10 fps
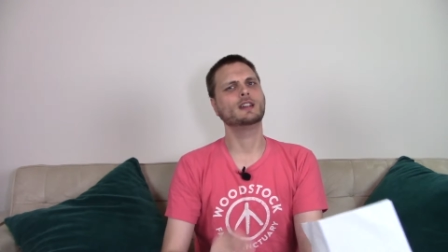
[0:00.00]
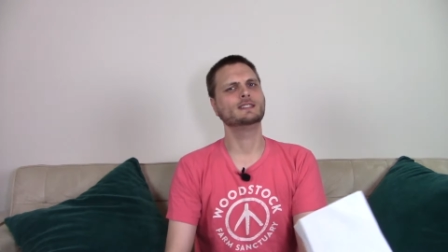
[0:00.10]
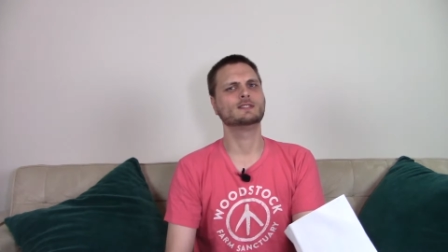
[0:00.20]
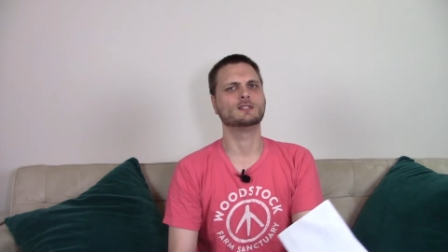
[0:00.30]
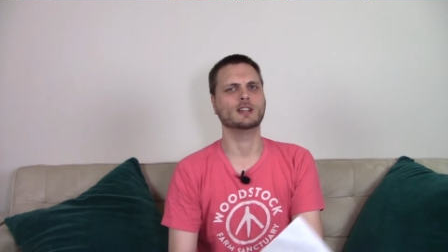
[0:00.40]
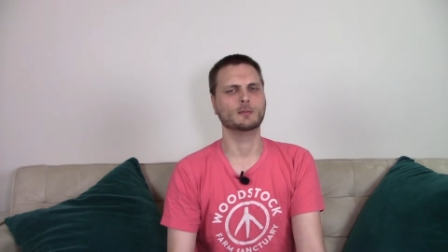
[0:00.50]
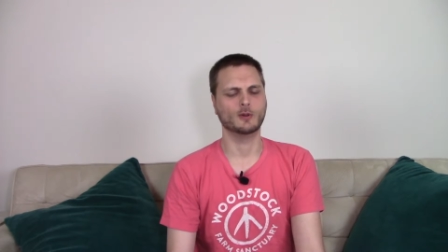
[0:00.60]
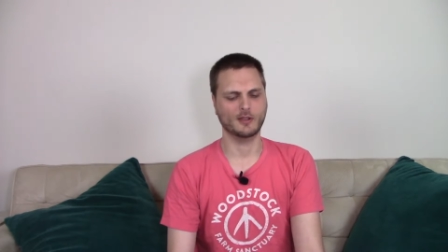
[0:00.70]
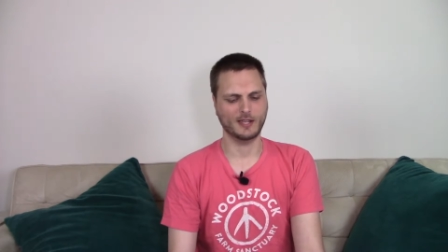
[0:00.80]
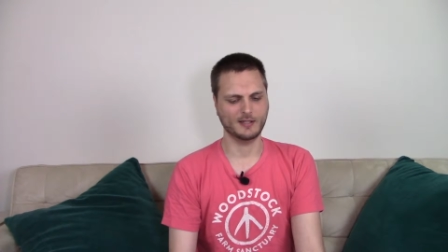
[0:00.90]
Instagram
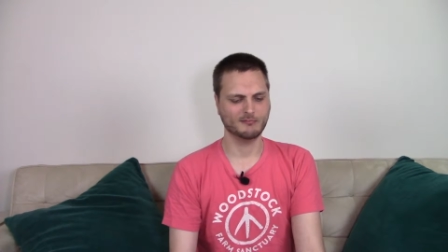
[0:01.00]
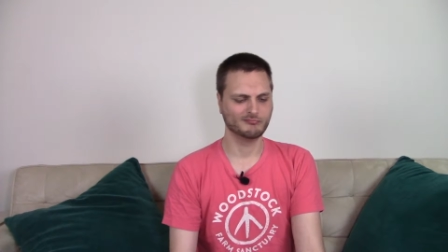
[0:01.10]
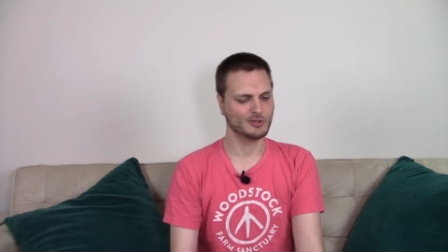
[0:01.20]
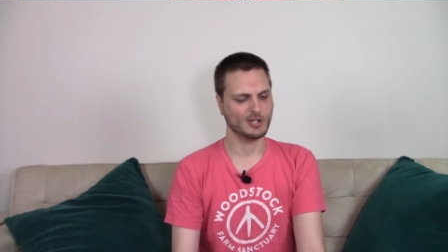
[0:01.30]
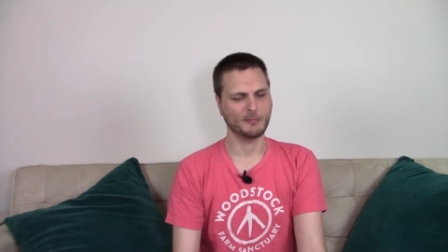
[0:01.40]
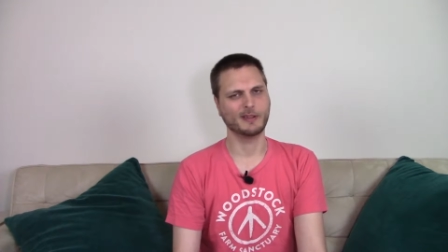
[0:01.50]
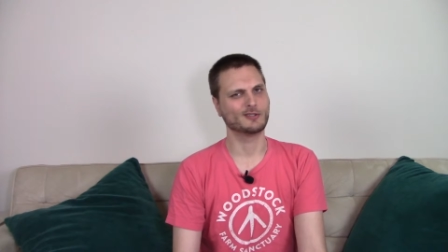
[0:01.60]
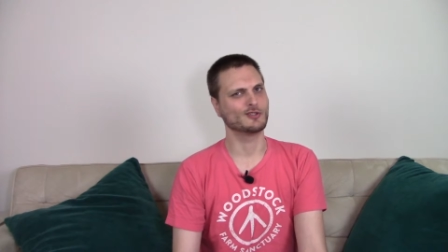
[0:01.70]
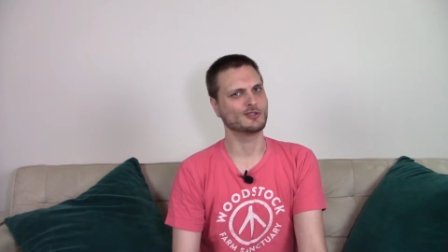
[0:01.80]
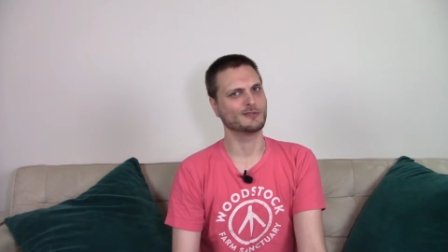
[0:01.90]
where they share
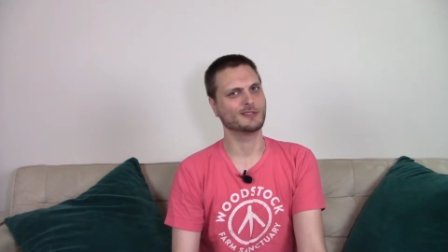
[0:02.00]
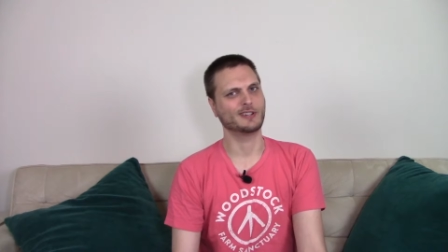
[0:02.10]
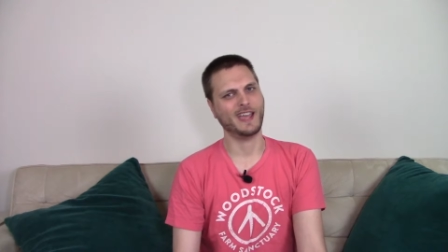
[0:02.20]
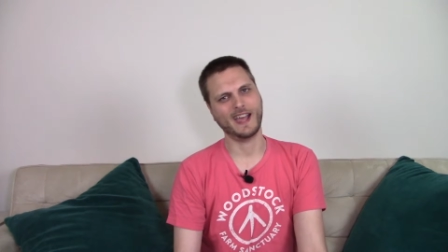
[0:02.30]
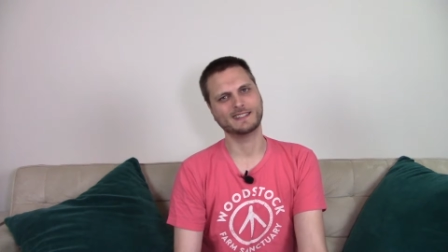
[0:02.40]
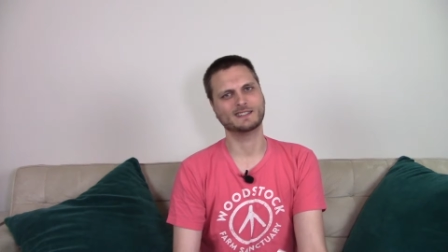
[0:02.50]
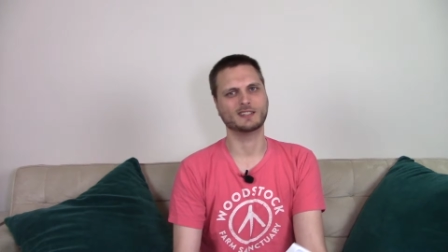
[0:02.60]
pictures of their cats,